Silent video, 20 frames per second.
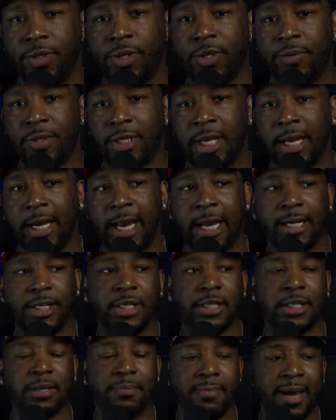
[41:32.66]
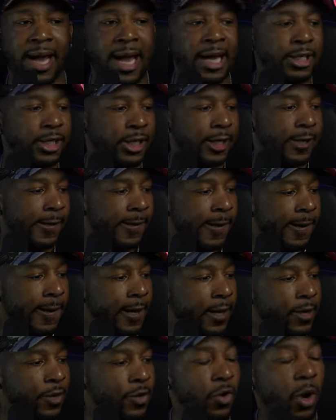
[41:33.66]
You see what I'm saying? I just imagine,
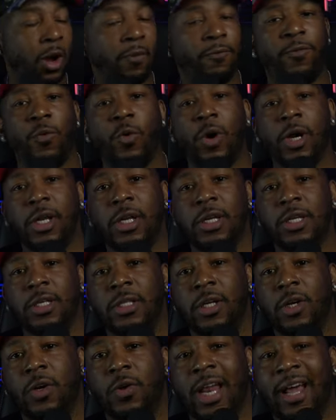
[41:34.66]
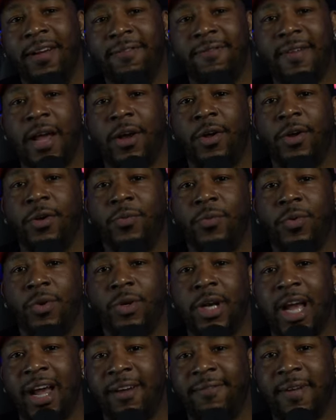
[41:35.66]
you know, I'm 40 years old. I found the
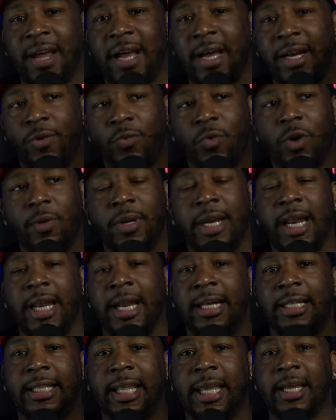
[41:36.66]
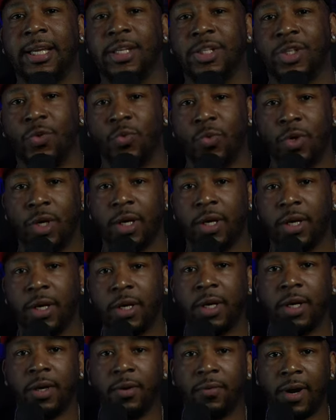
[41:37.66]
one I found the woman that I think is the
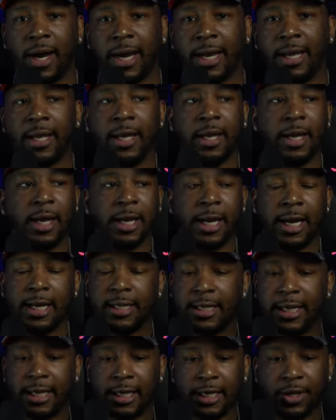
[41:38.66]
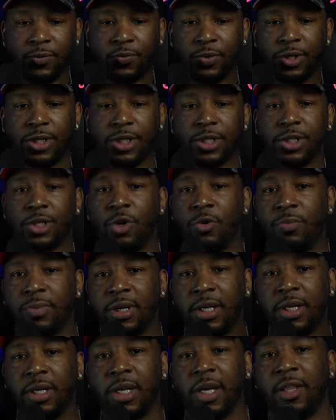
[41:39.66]
one, right? And I think that we just
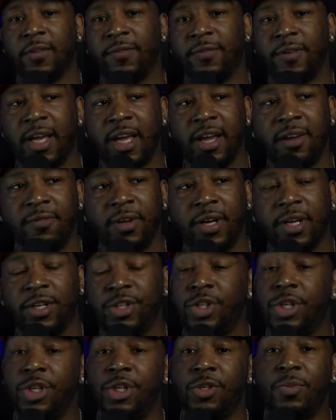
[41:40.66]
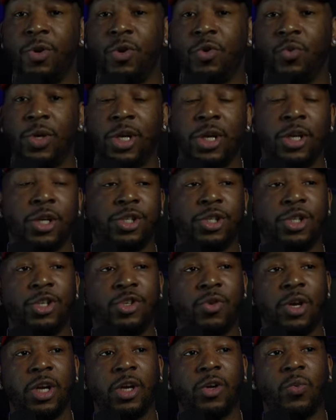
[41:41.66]
gonna be together forever. And she smoke weed or
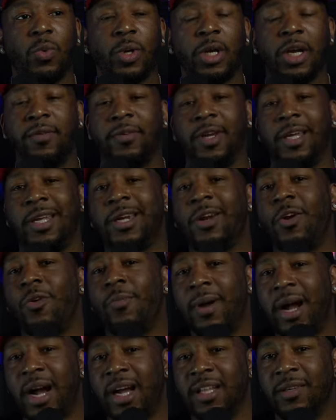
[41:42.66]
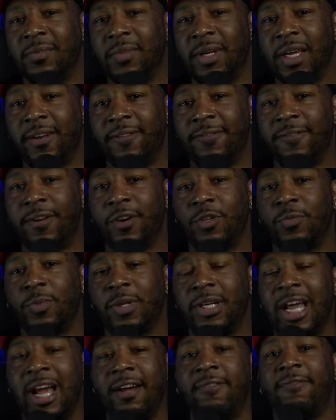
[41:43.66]
she drink or whatever. And it don't bother me at
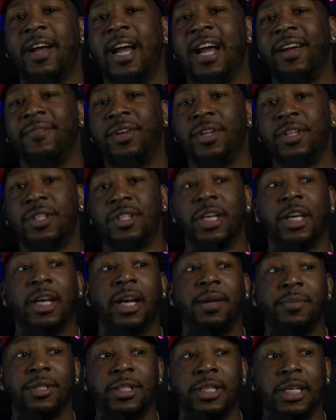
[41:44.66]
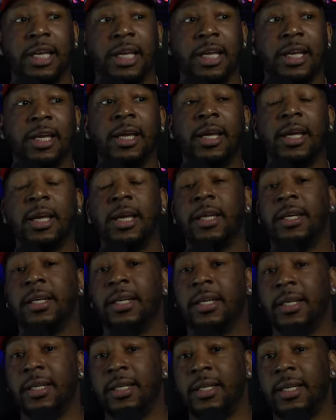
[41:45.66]
first. But now five years in, I'm seeing
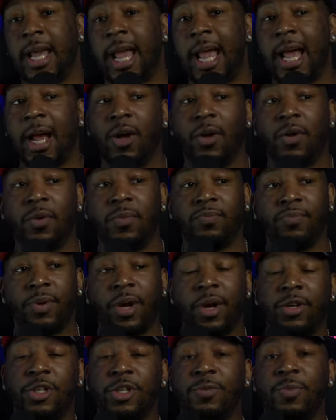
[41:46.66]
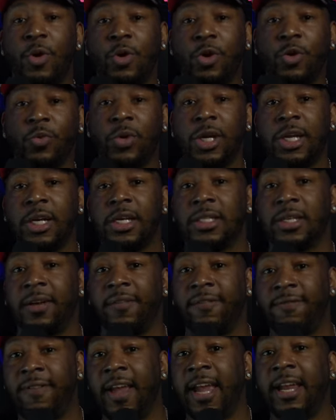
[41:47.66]
the how her smoking weed
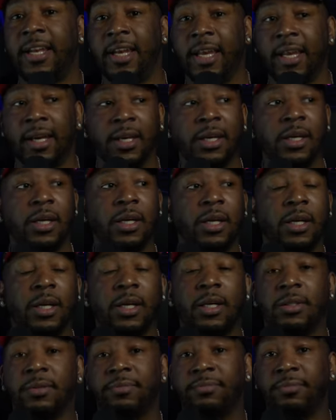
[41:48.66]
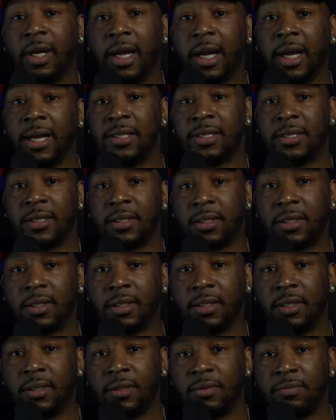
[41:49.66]
is affecting us
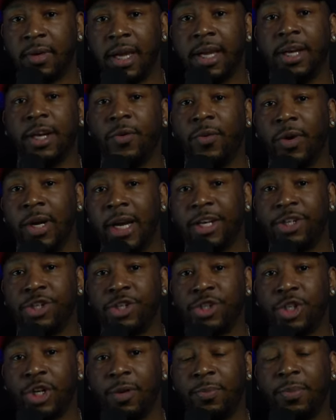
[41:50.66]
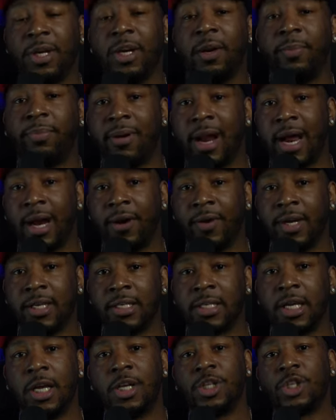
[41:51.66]
in the relationship and the
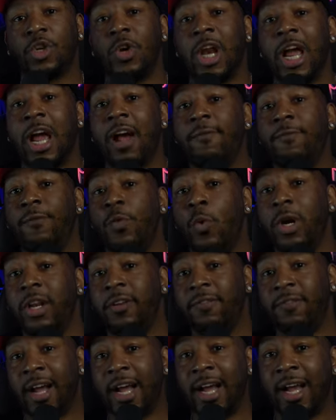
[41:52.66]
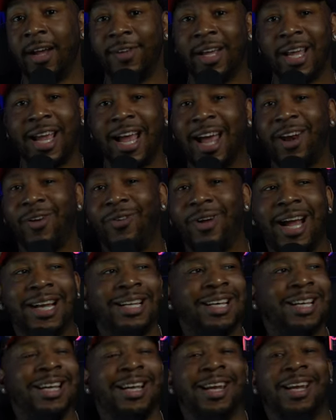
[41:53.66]
progress. So now I'm 45. I don't
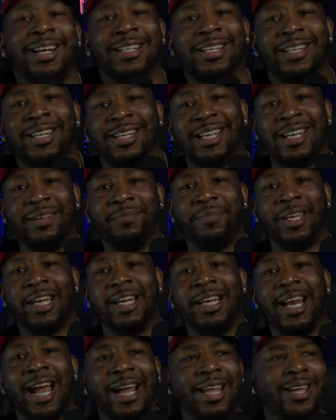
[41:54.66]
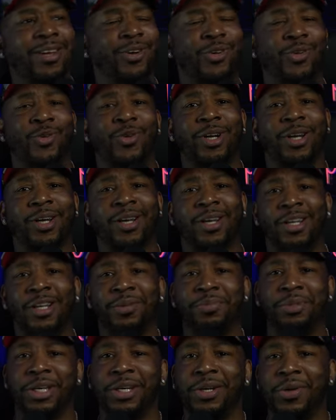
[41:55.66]
got the energy to keep getting out here, going to
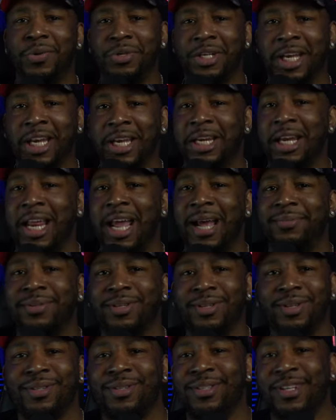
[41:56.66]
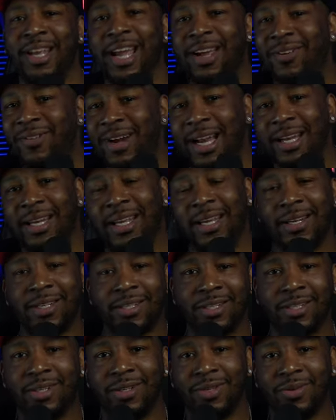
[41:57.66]
clubs, getting on dating apps and this and that. I don't got the
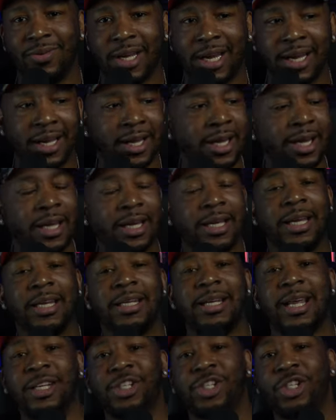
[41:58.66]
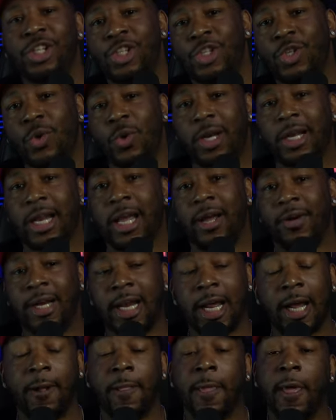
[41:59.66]
energy to do that. Get that shit sorted
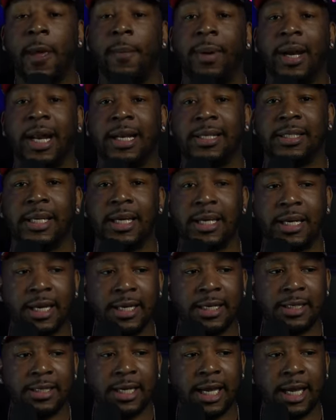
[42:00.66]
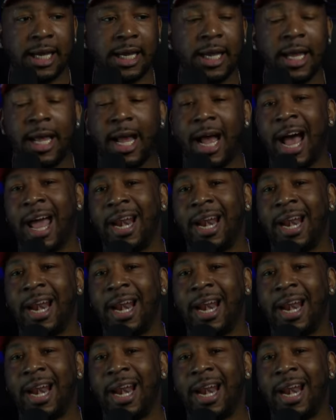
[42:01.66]
out now. But I said that to say